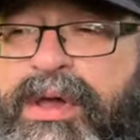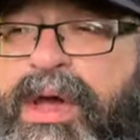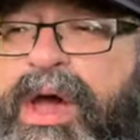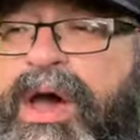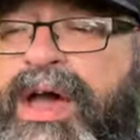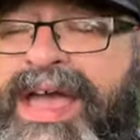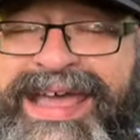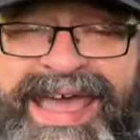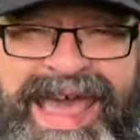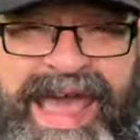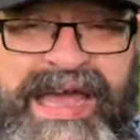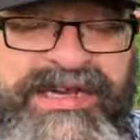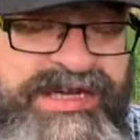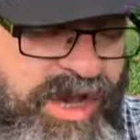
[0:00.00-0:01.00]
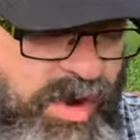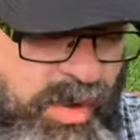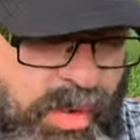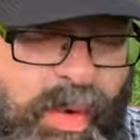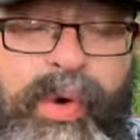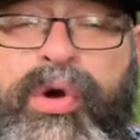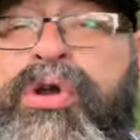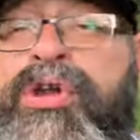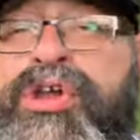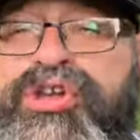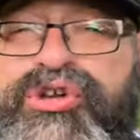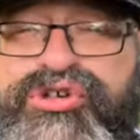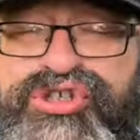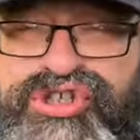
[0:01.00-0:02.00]
and can't, or
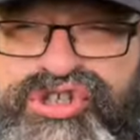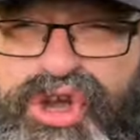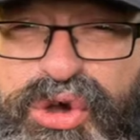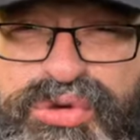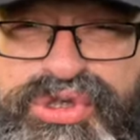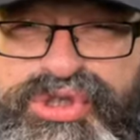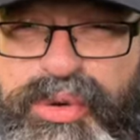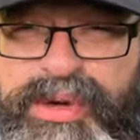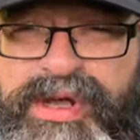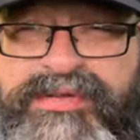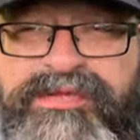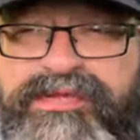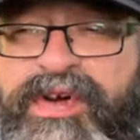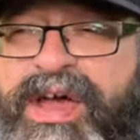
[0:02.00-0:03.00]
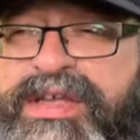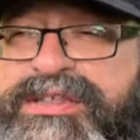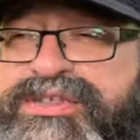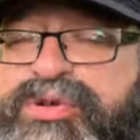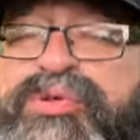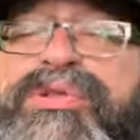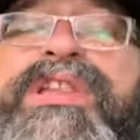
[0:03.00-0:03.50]
you're so short on funds or you